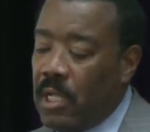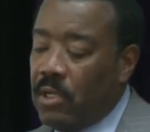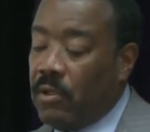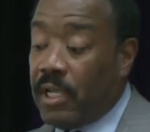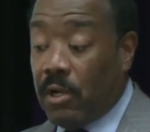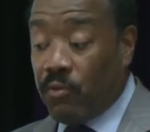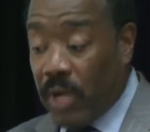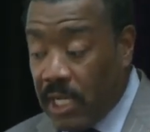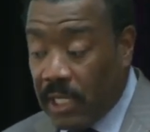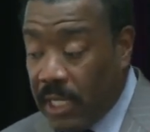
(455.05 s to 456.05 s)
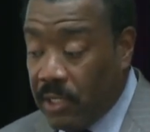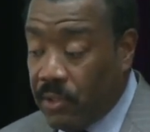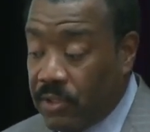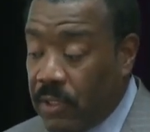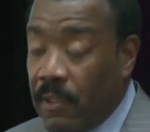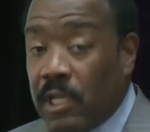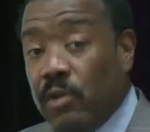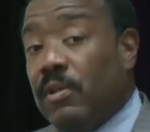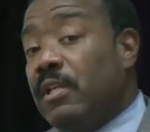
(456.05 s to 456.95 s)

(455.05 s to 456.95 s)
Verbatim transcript: you look at our regulators, you